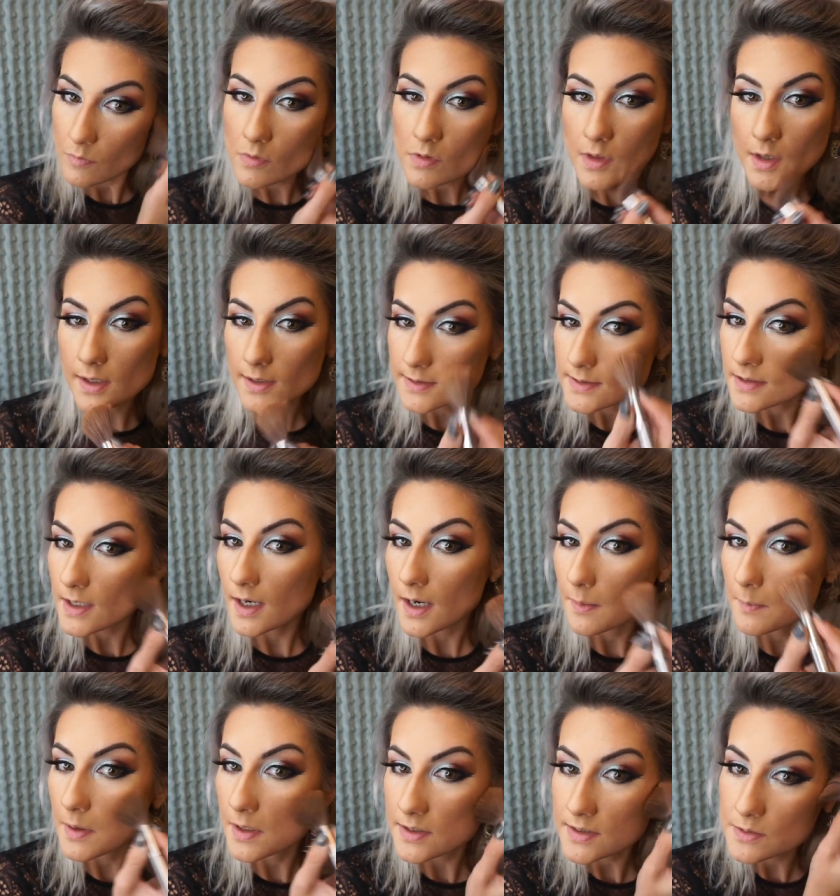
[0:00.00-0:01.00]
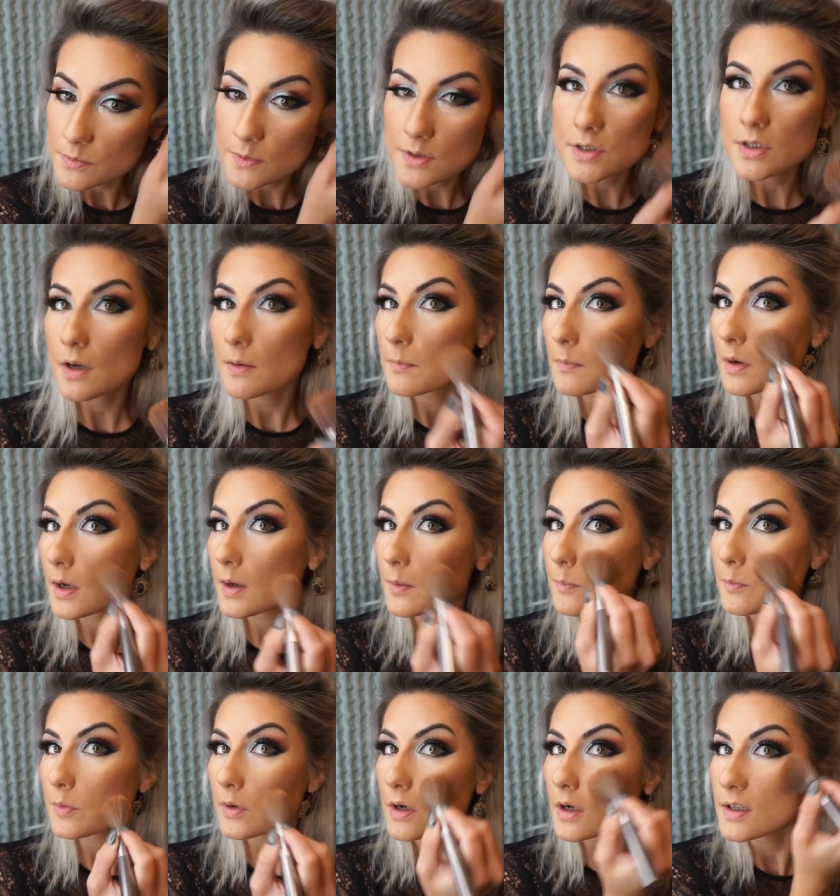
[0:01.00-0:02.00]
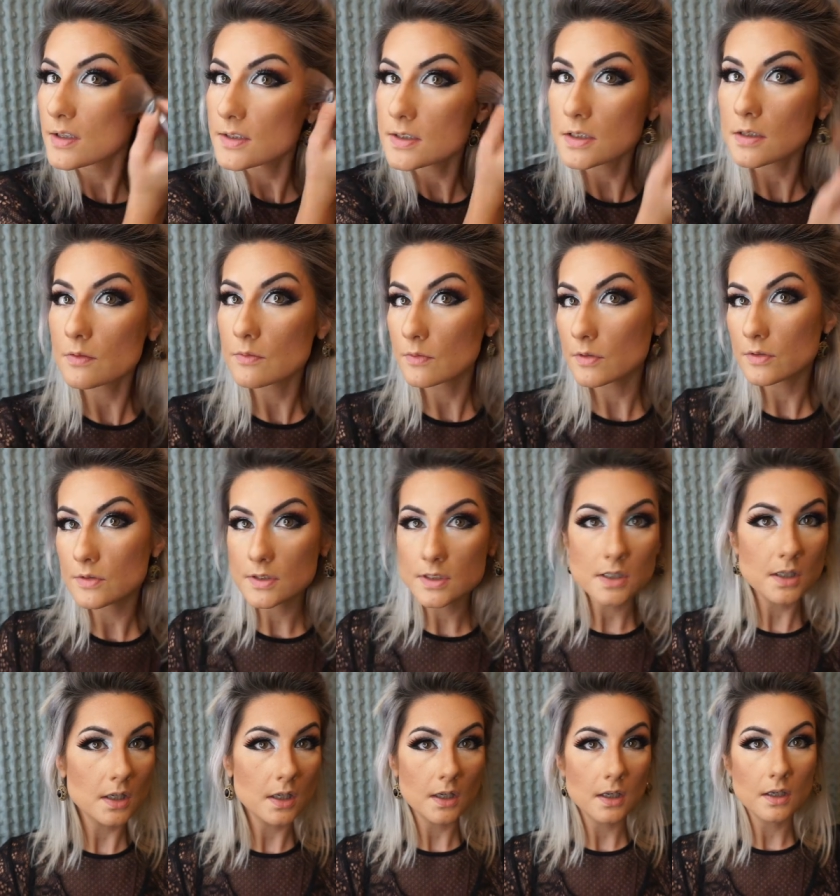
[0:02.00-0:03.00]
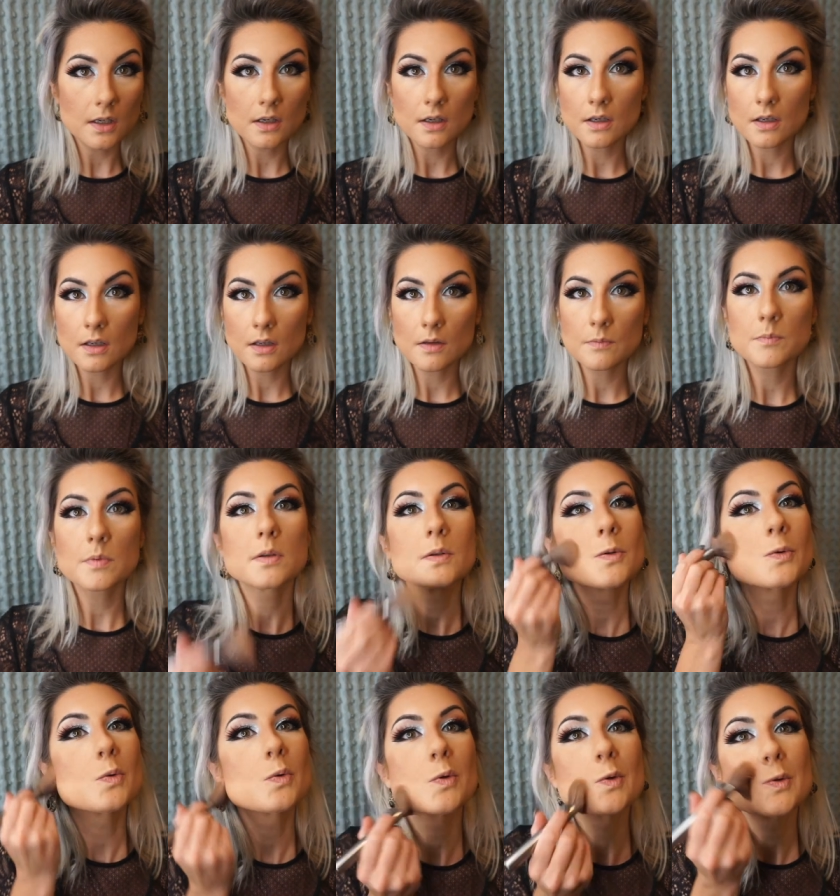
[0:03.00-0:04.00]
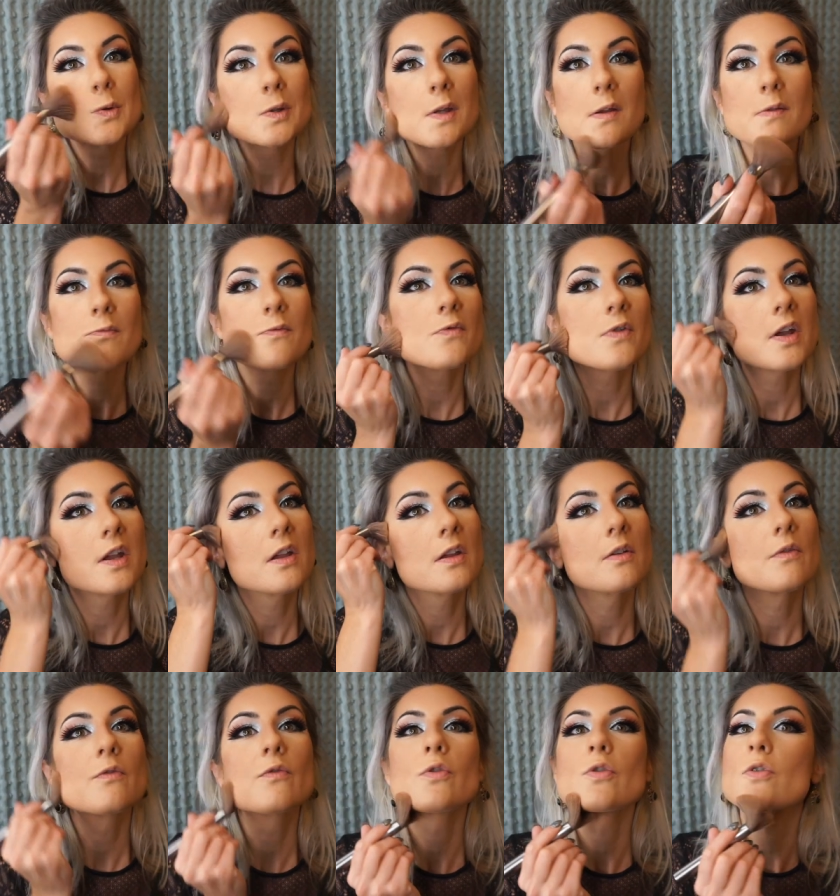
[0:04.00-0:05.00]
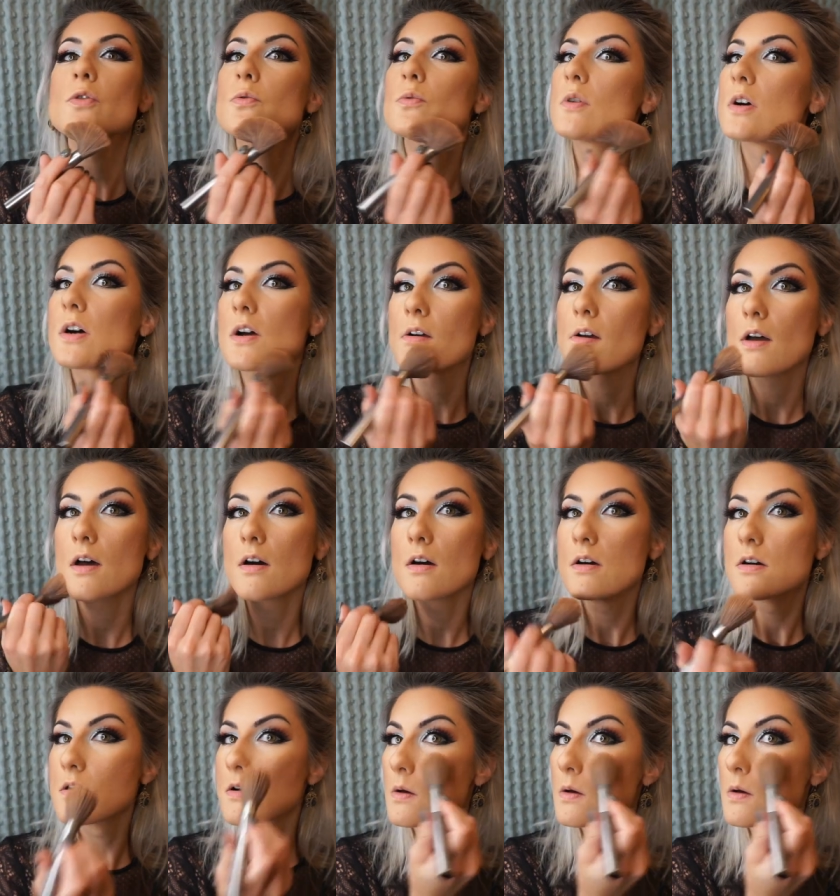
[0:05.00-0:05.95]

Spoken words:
I think it's time I switch up my bronzing routine. Been doing the same thing for a while.